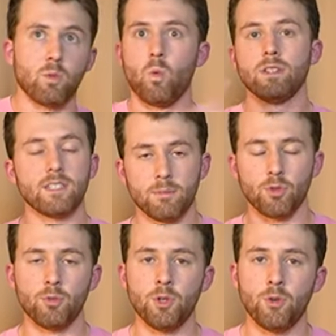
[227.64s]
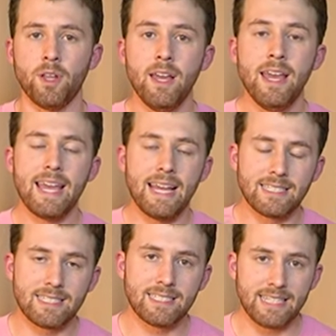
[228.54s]
once in a blue moon.
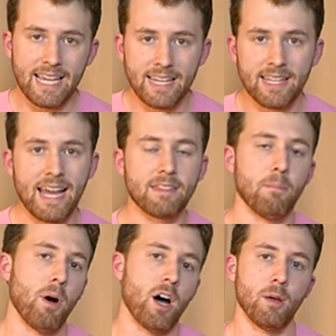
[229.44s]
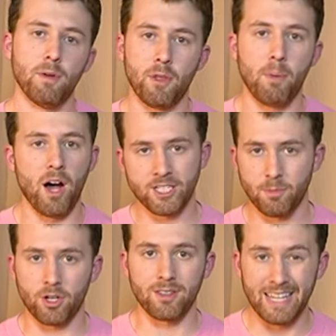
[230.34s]
It's stated at the bottom of the
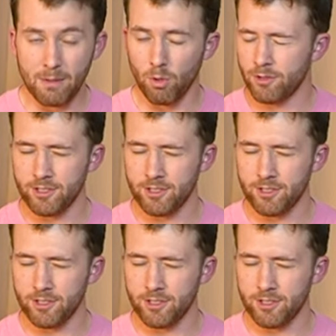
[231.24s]
Poshmark label.